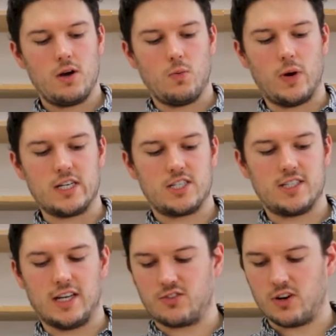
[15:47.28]

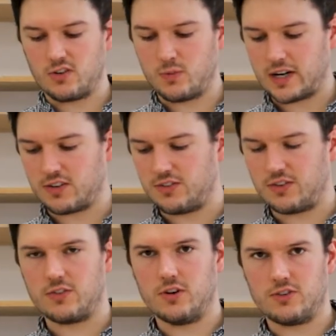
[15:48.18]
which is going to act as a
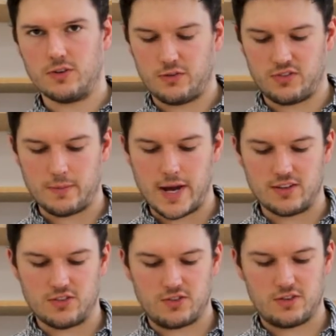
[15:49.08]
sort of
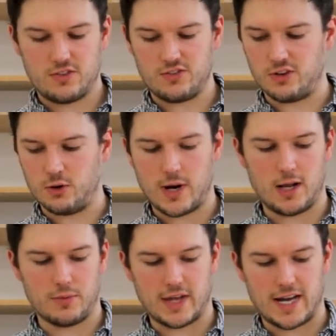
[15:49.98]
cement to
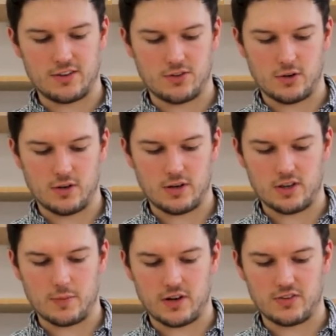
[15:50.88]
help the handle
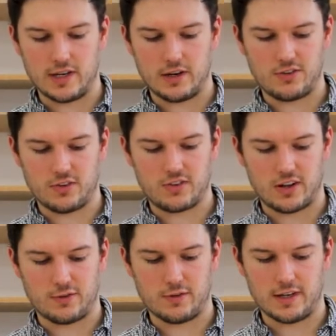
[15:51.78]
and the body
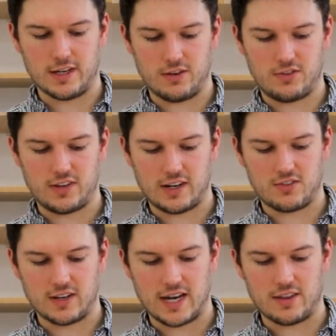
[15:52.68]
successfully stick
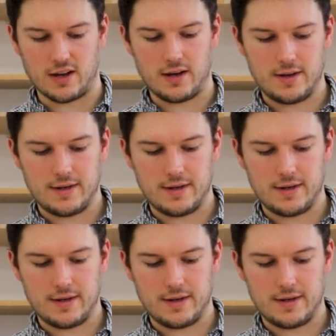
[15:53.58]
together.